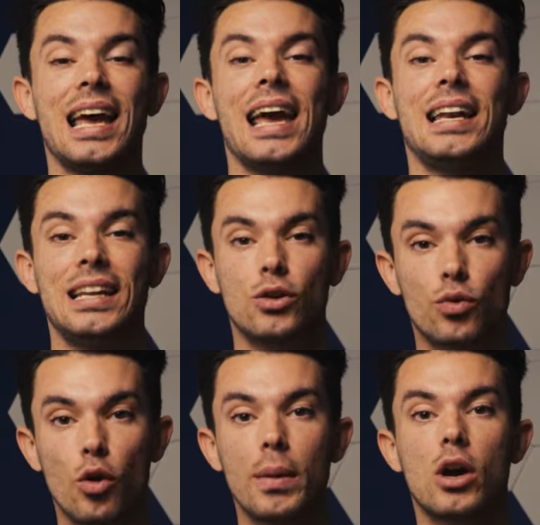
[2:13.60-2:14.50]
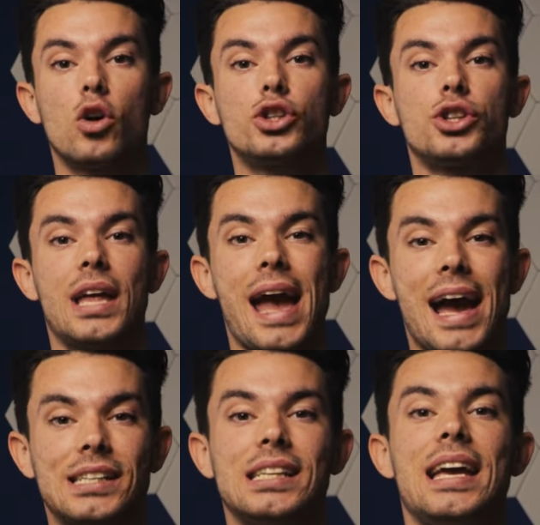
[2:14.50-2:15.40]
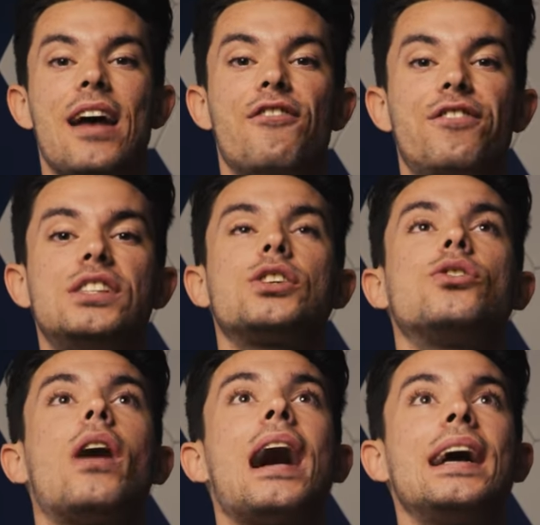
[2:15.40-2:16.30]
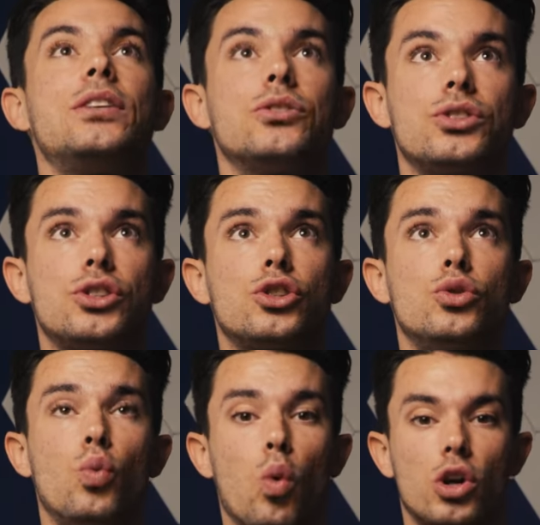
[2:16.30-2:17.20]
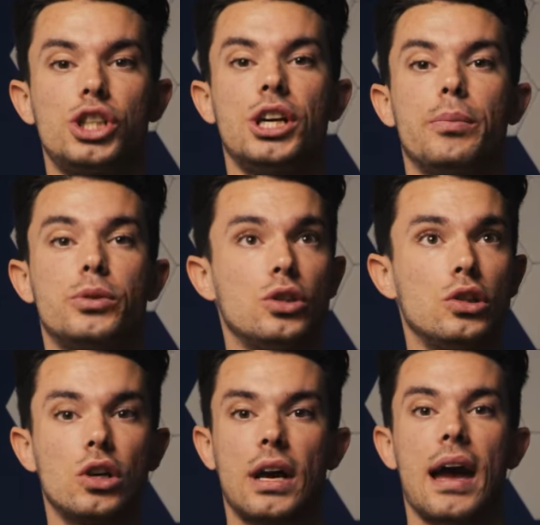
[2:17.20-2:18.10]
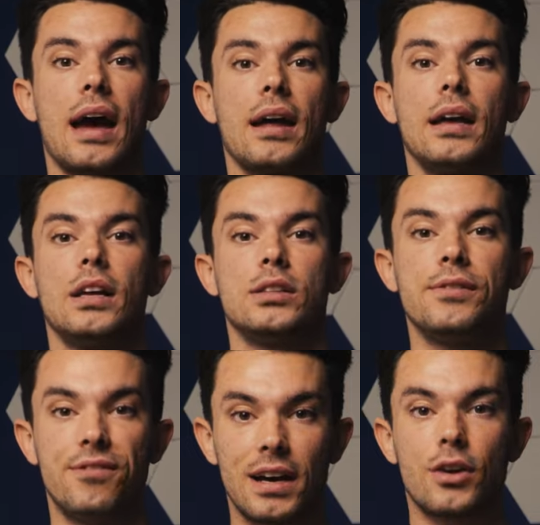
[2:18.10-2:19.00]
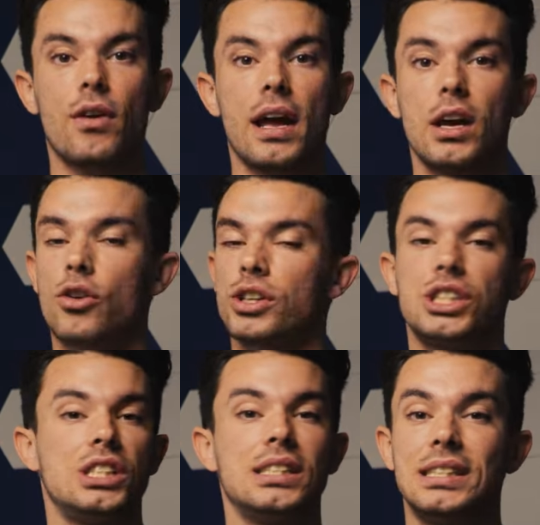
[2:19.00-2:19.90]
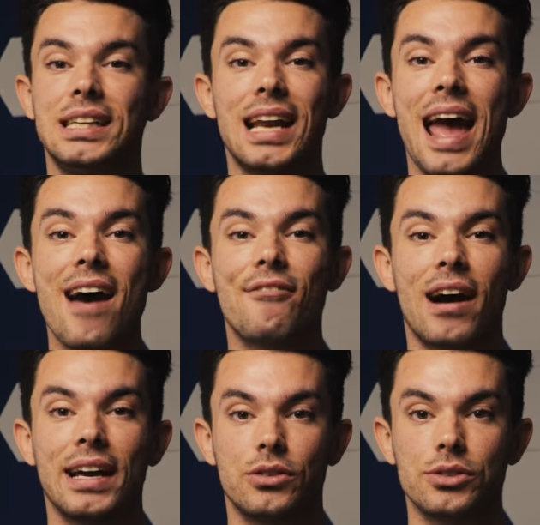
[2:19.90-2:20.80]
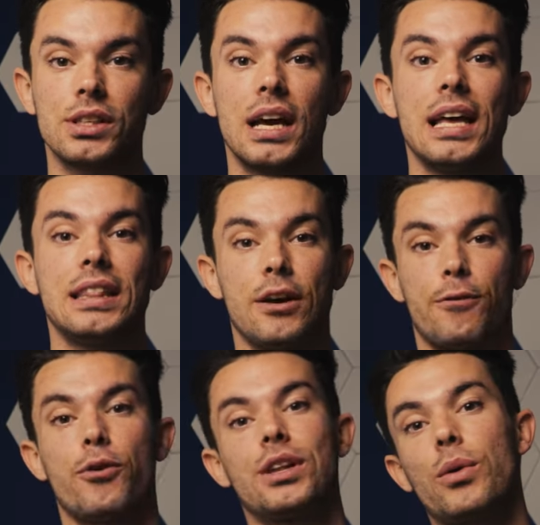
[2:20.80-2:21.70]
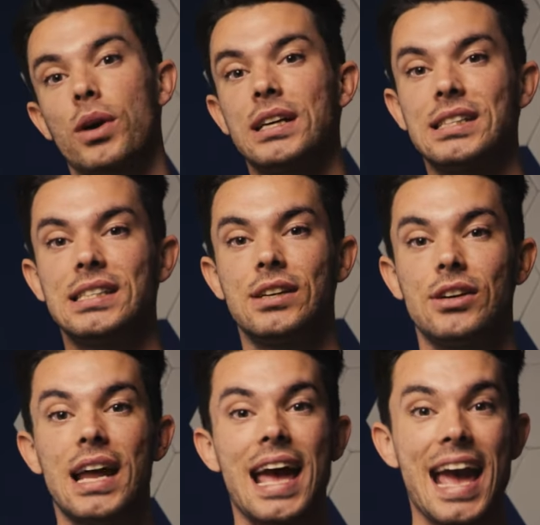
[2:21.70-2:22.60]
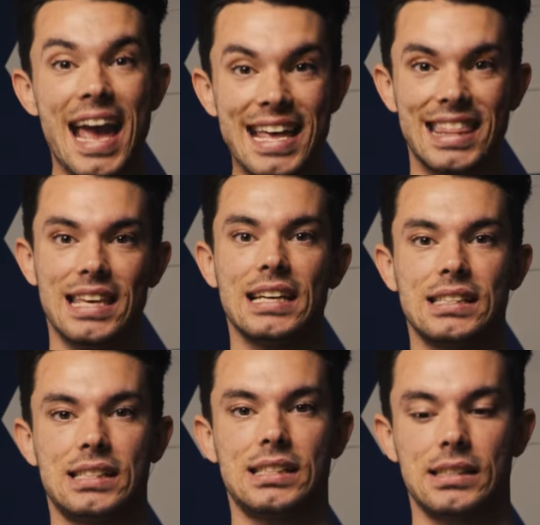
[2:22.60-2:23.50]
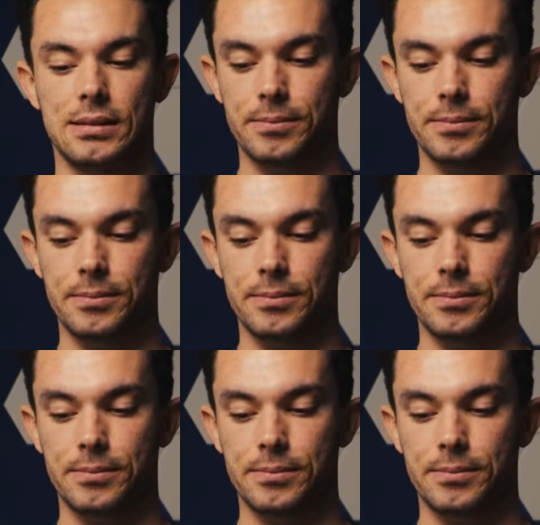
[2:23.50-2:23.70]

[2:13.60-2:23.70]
And in the Roman culture, they actually had physical idols to worship, to look at, to venerate. Christians didn't have idols, therefore they were considered atheists.